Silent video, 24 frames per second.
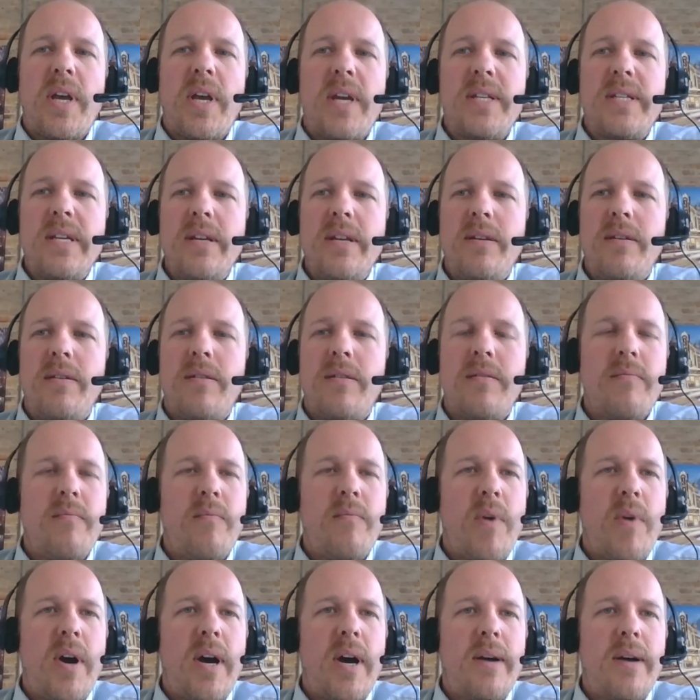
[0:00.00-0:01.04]
did
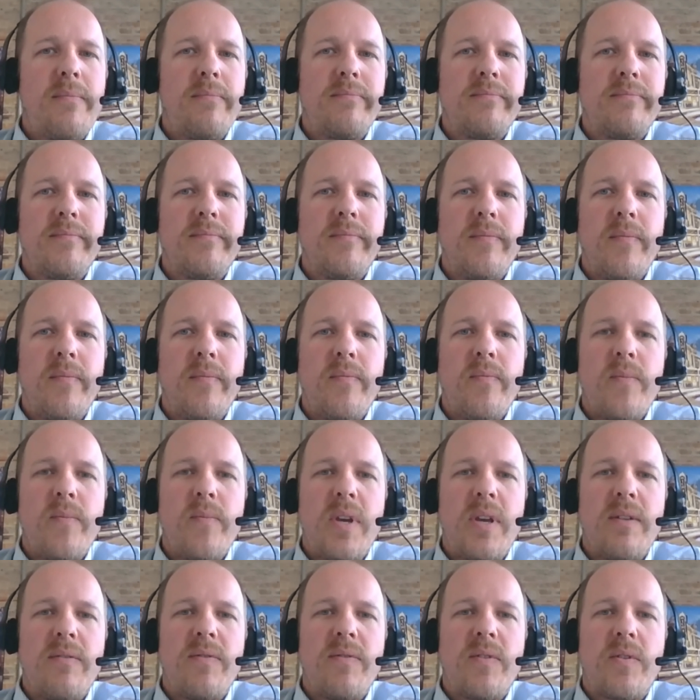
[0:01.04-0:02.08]

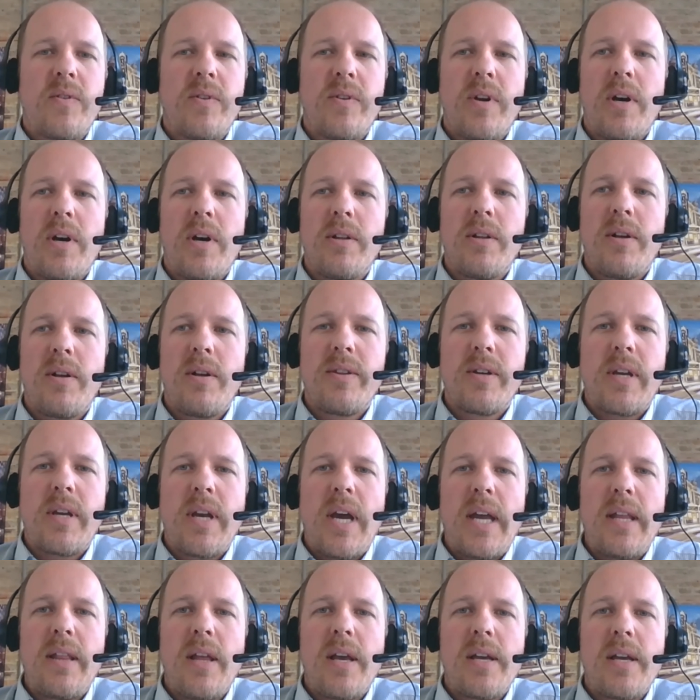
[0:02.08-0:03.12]
give Kunal all the
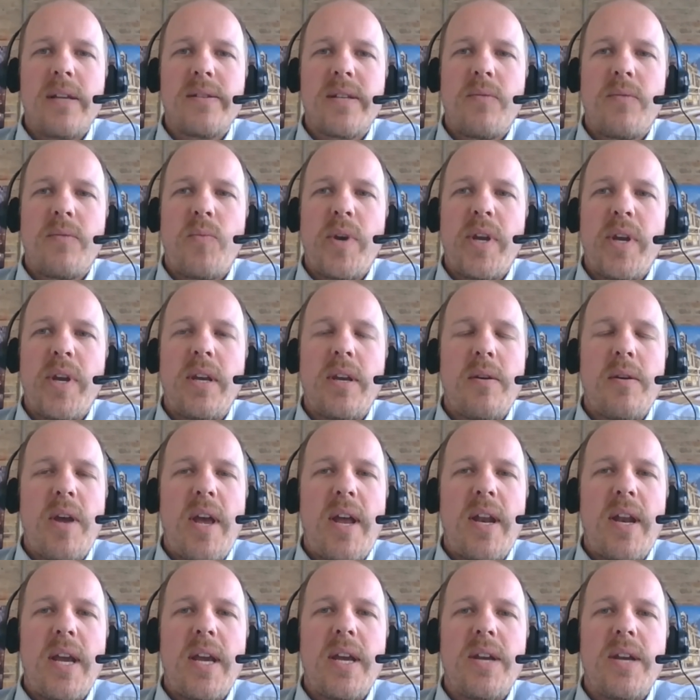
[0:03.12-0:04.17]
guidelines that we
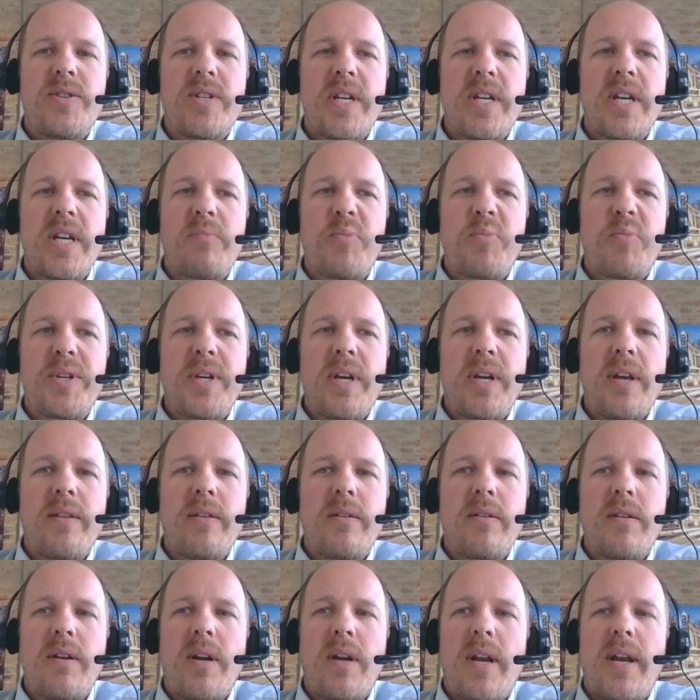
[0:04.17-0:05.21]
at AAG had put
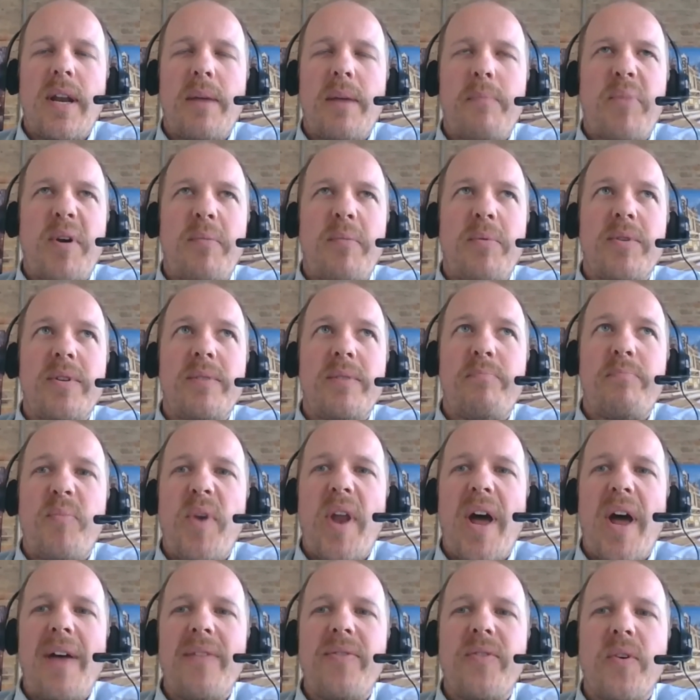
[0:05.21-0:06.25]
together, and I'm probably
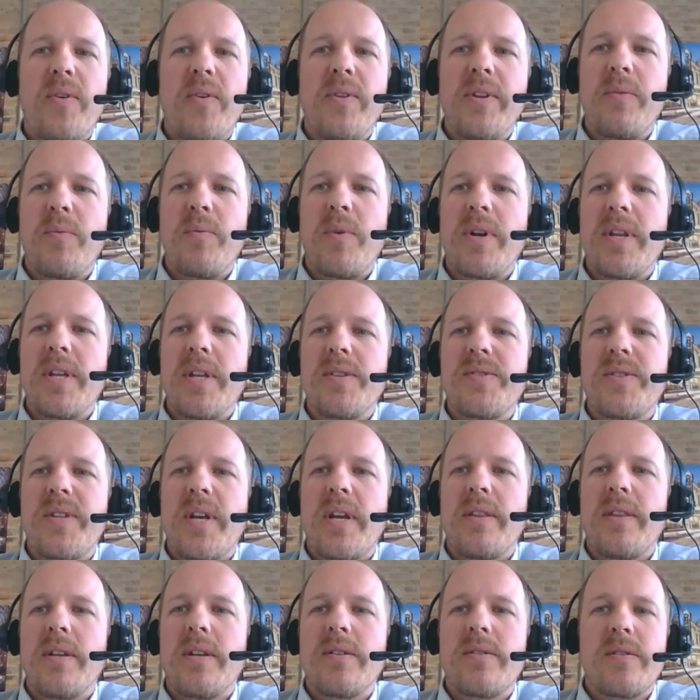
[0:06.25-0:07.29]
not the only one that's
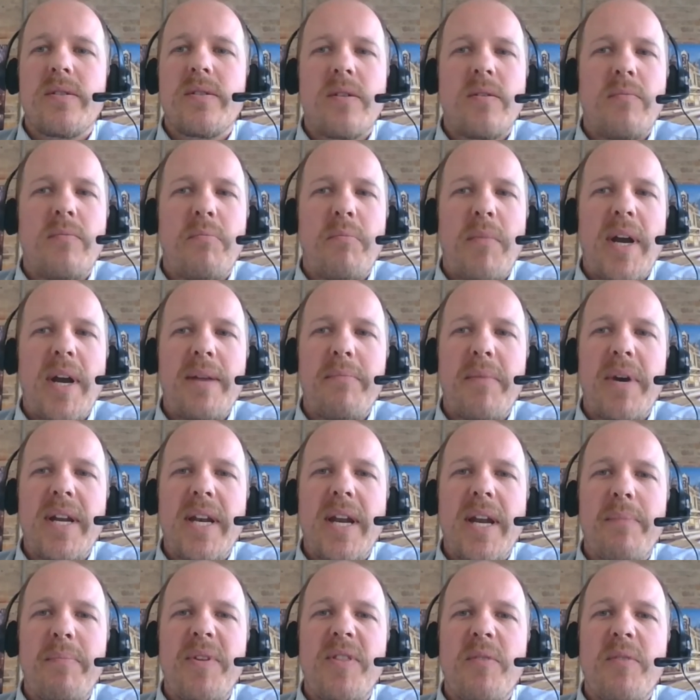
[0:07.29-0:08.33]
done this, so mine might
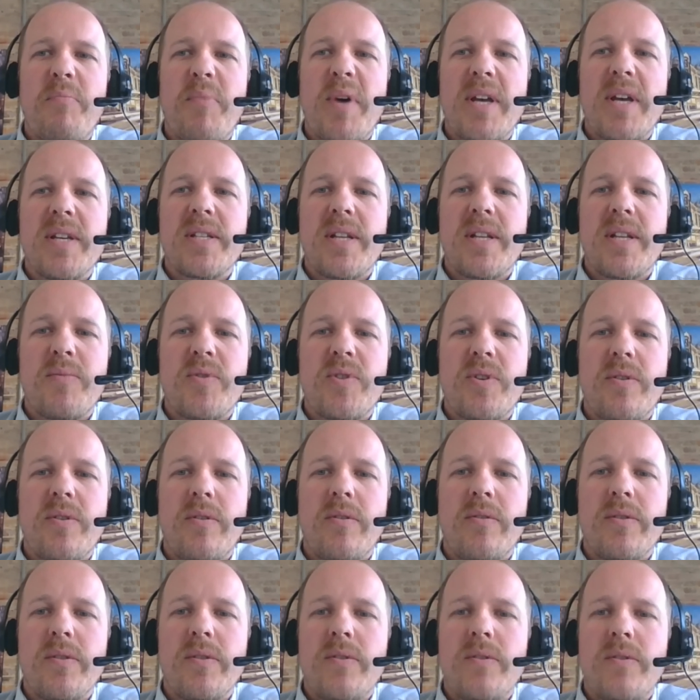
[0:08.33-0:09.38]
not be the best. I'm sure,
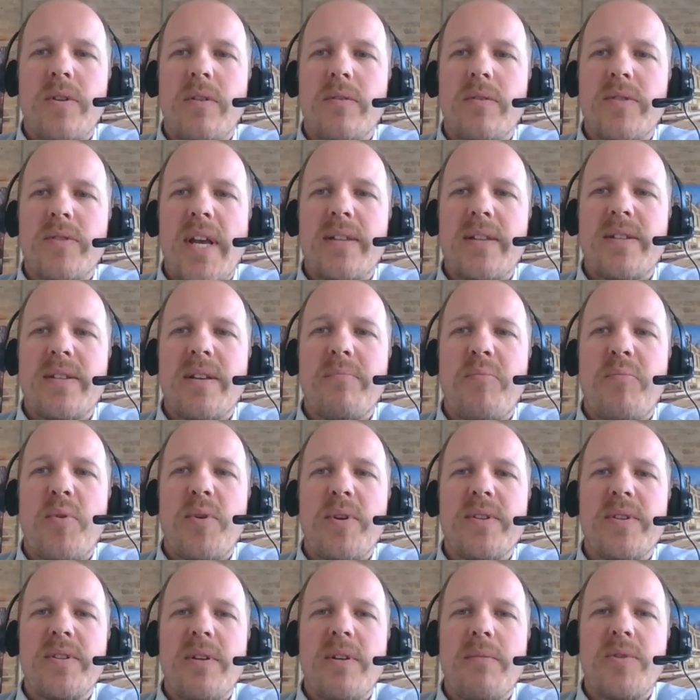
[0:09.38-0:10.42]
at some
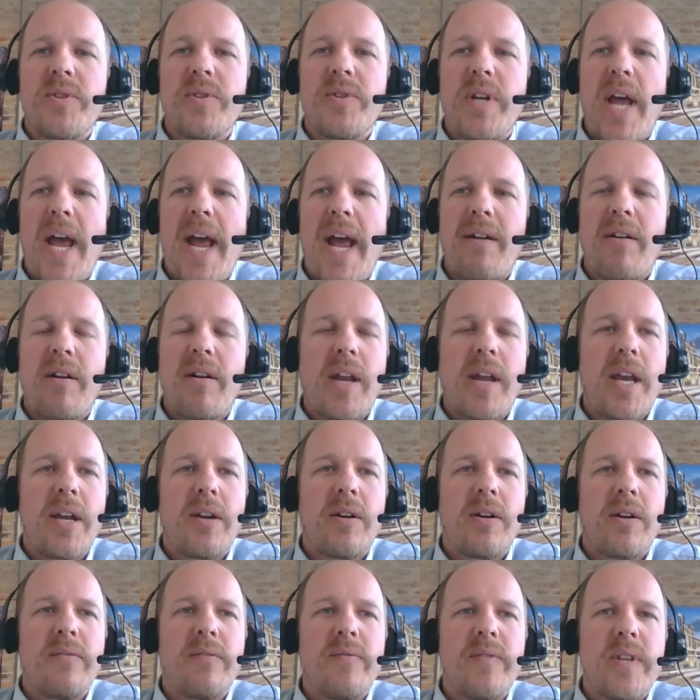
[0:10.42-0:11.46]
point someone should aggregate
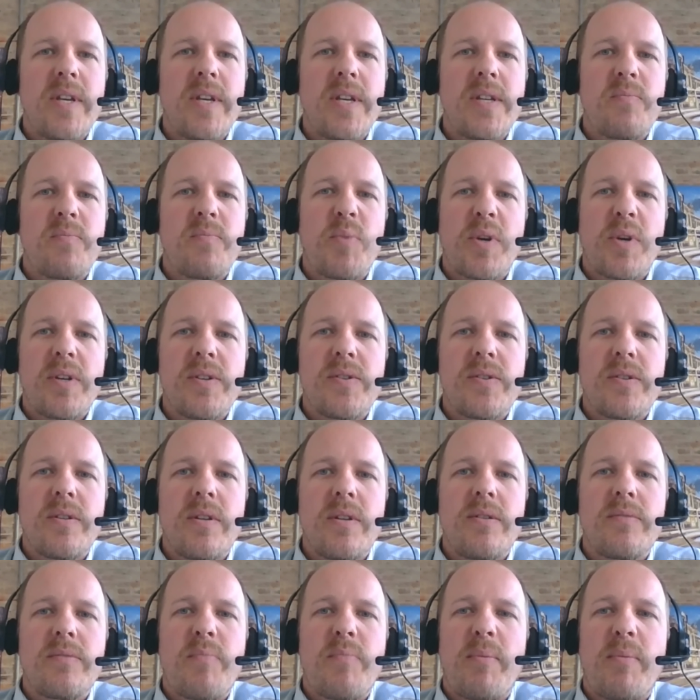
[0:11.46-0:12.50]
all of these because
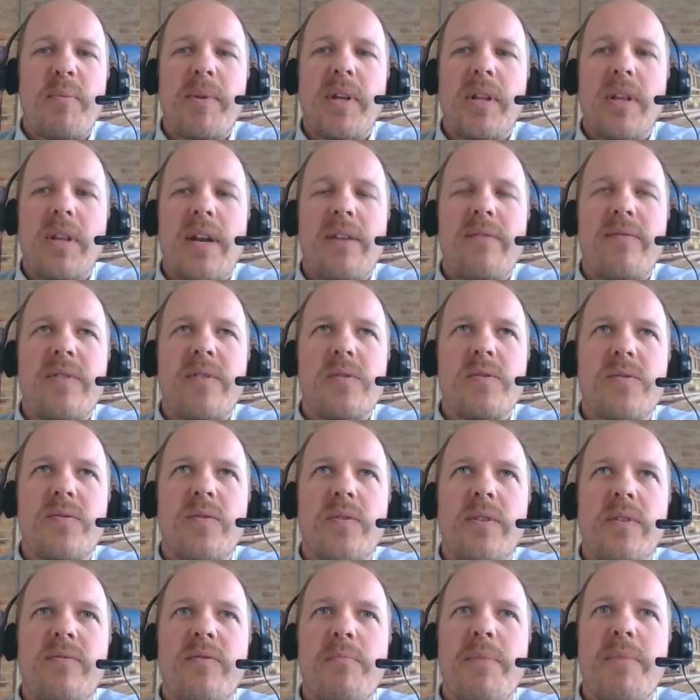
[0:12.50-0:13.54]
there's probably a lot of useful
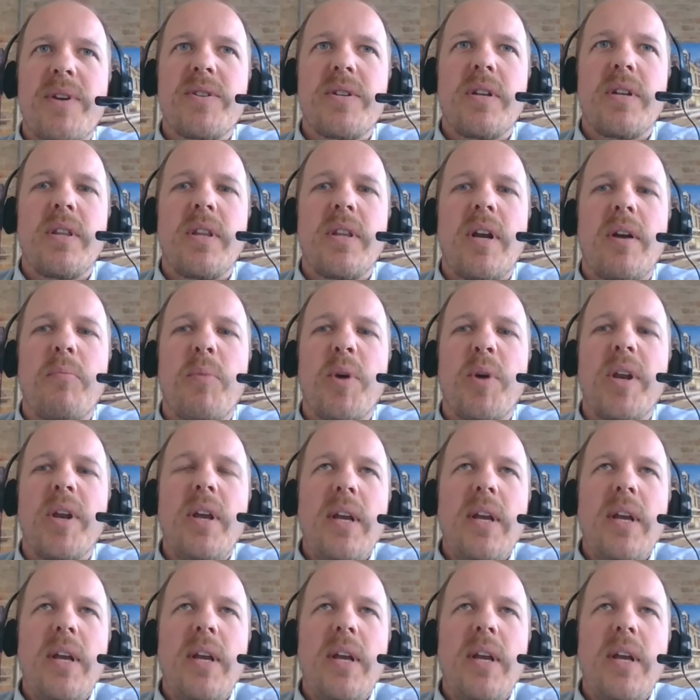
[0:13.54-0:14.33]
information in there. But